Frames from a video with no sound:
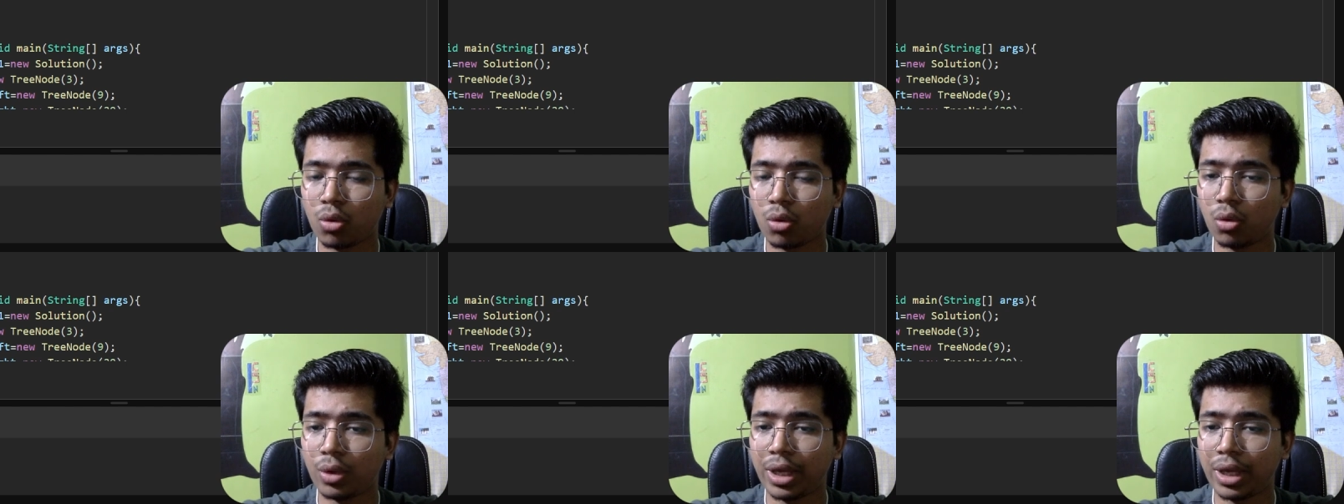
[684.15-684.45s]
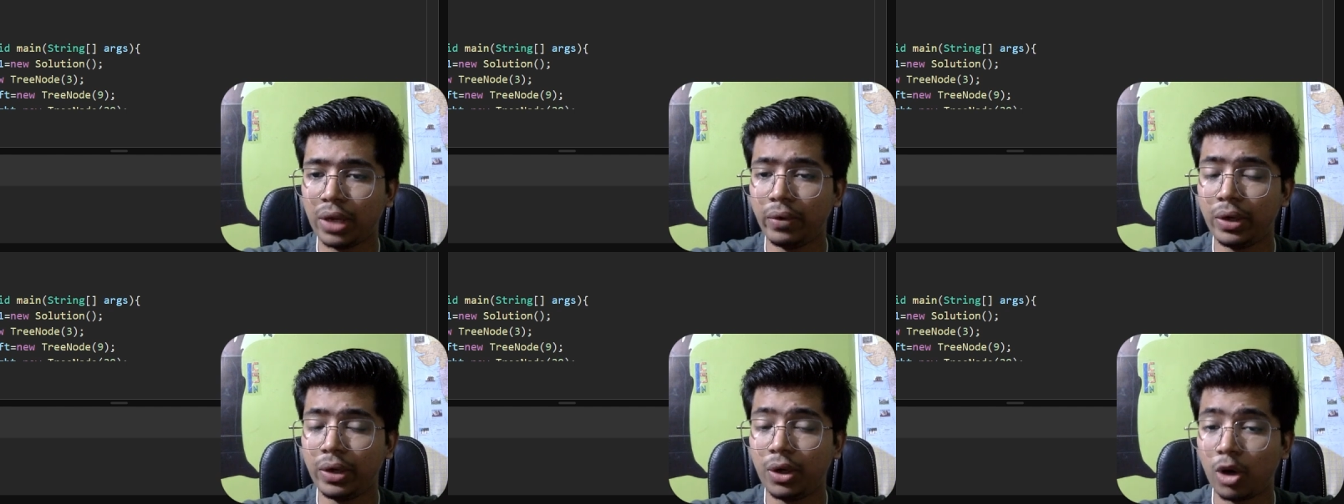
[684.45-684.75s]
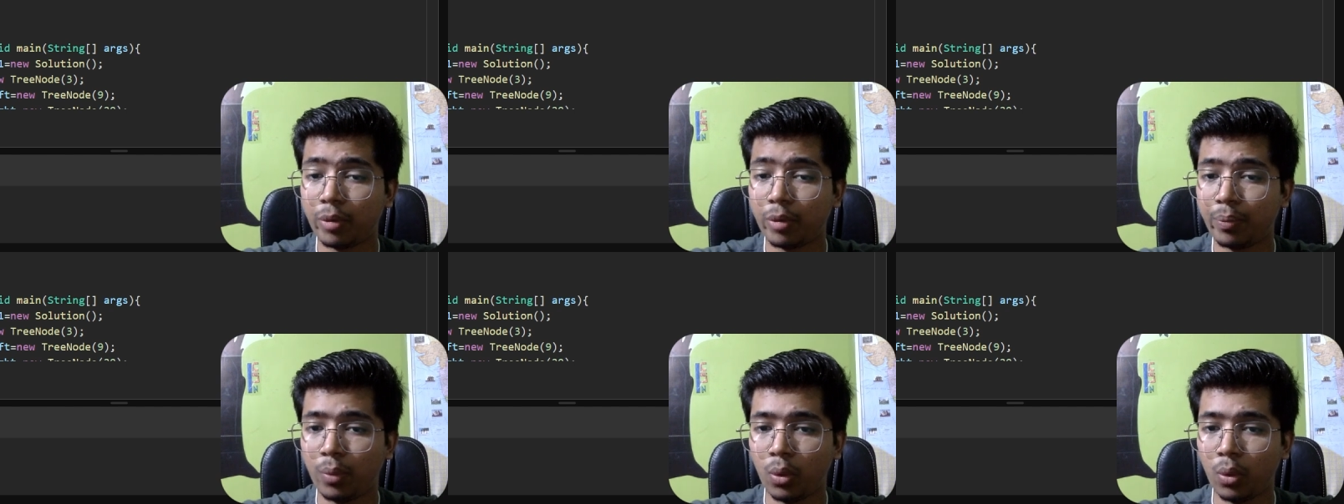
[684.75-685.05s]
So kiwi
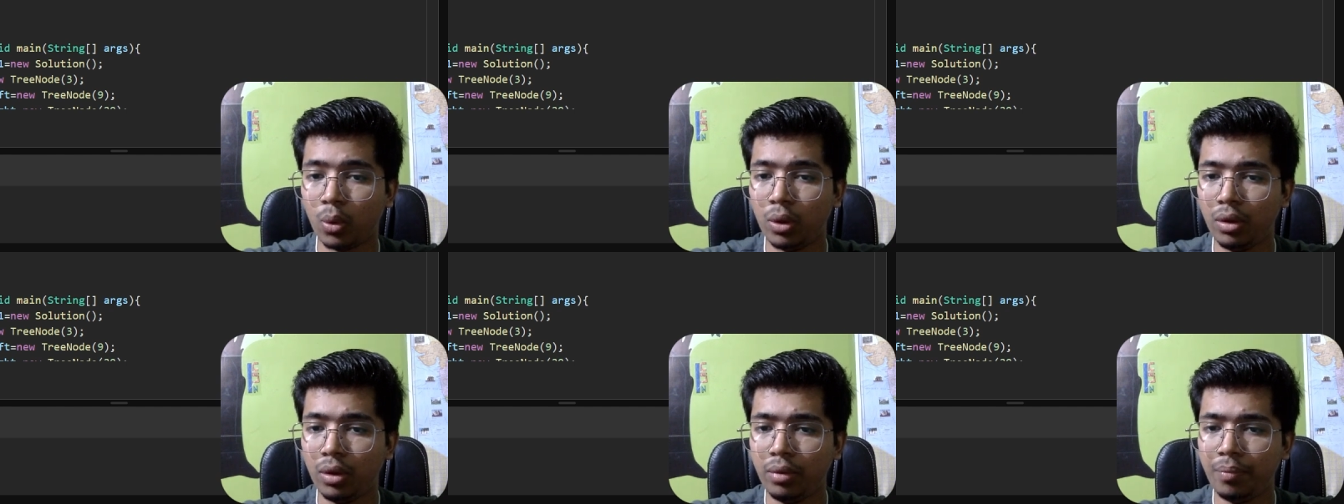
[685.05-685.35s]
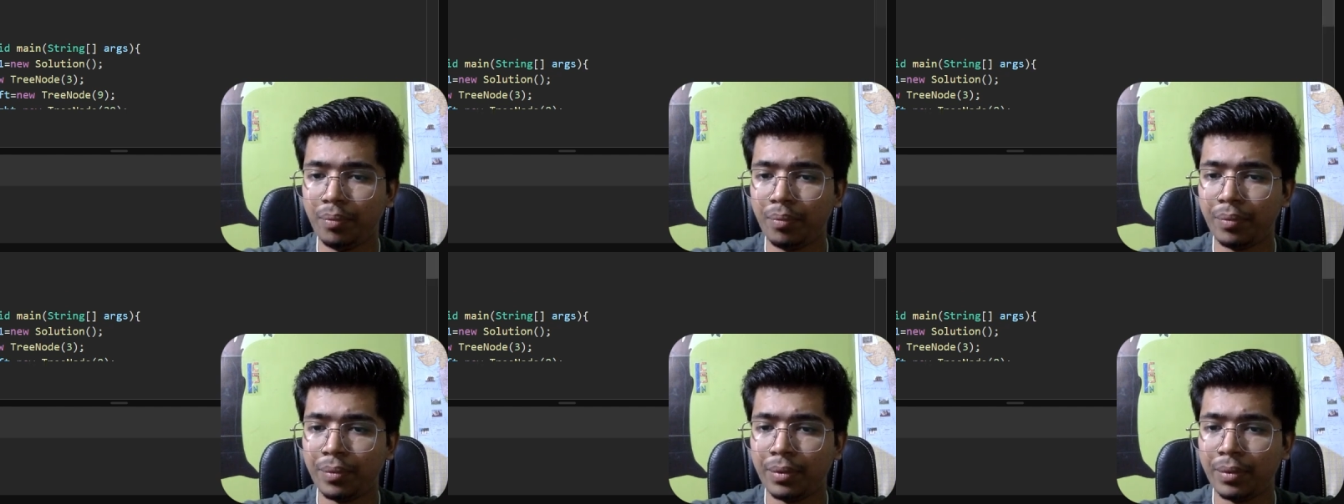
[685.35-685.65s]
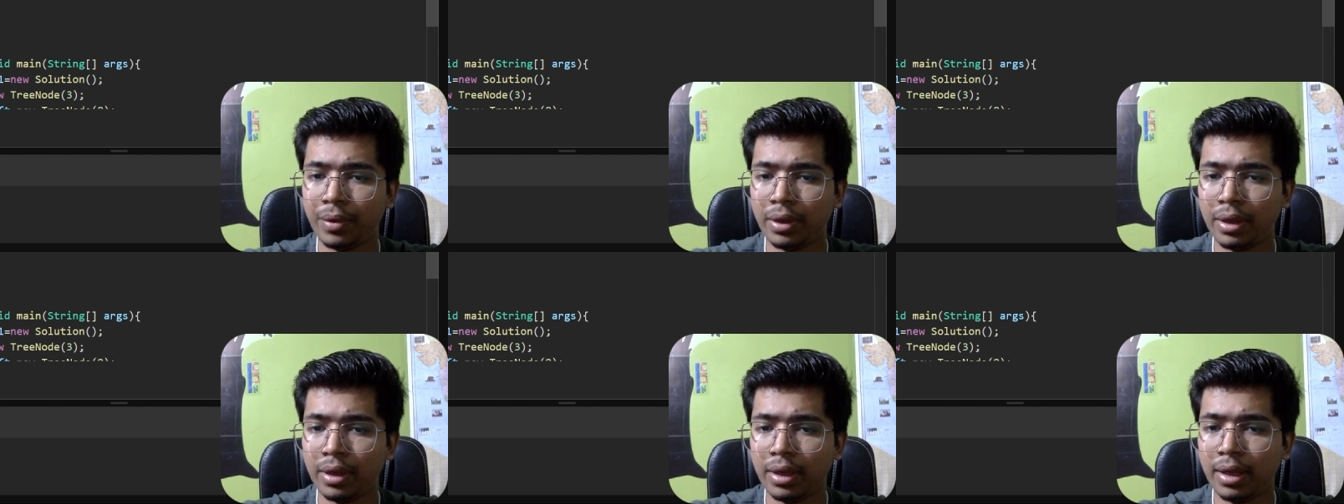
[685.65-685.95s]
dot poll,
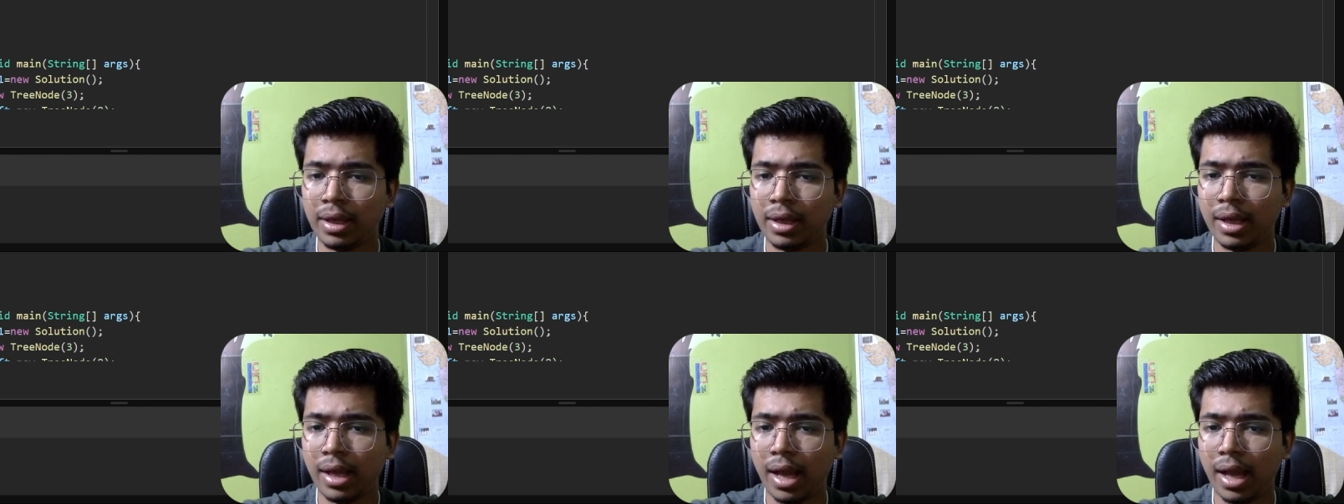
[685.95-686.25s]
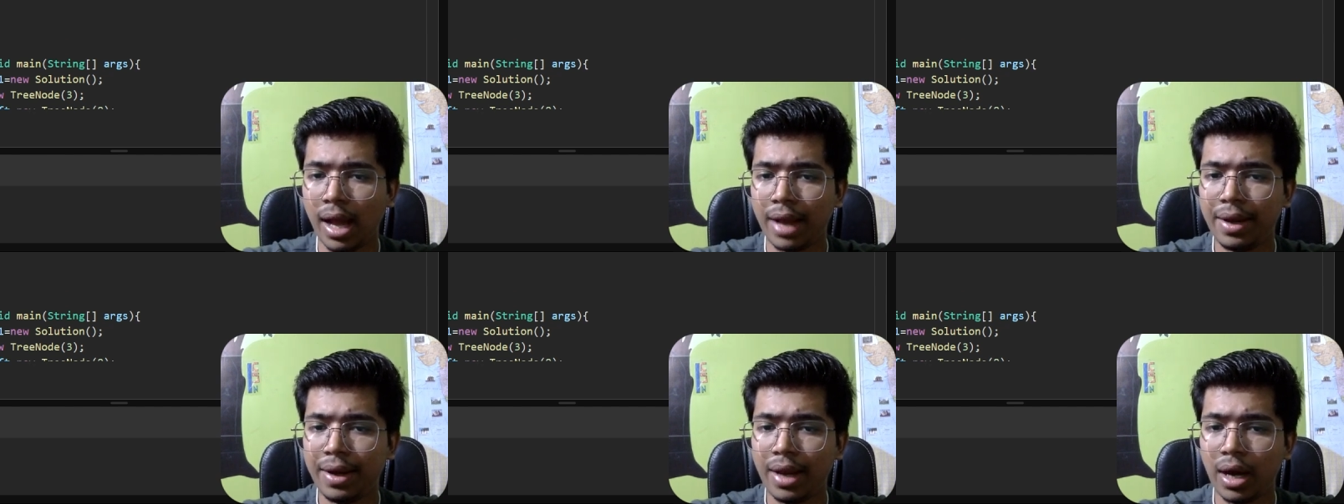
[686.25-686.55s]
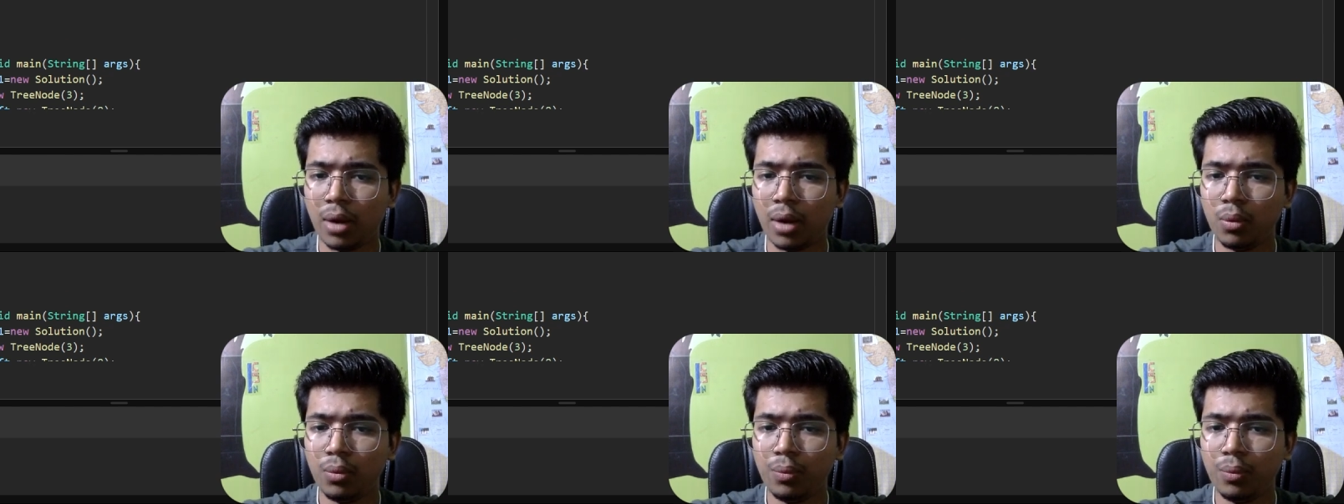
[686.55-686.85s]
and
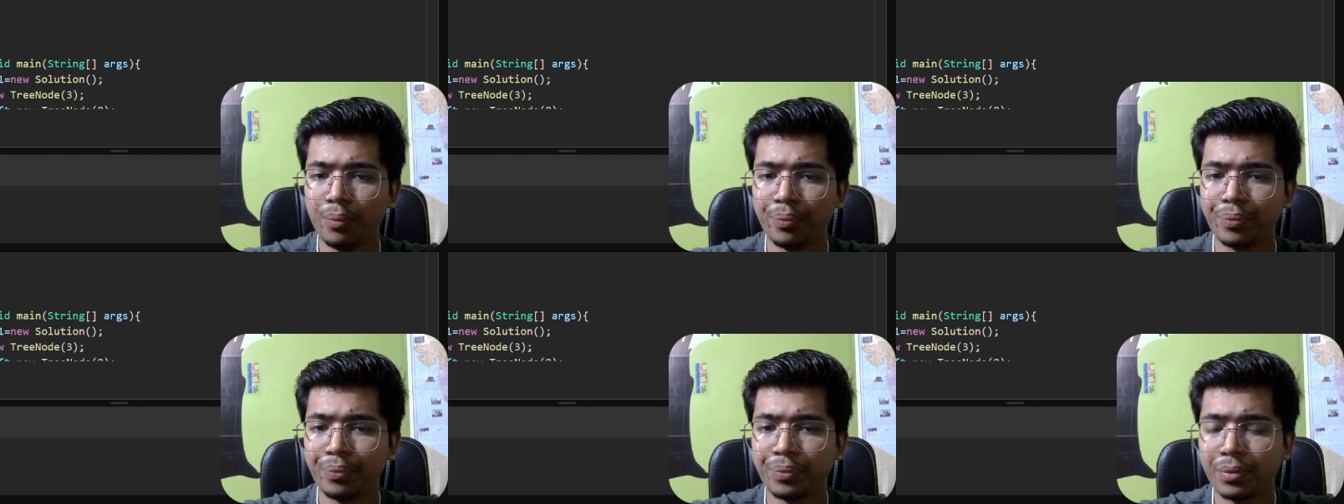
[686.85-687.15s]
now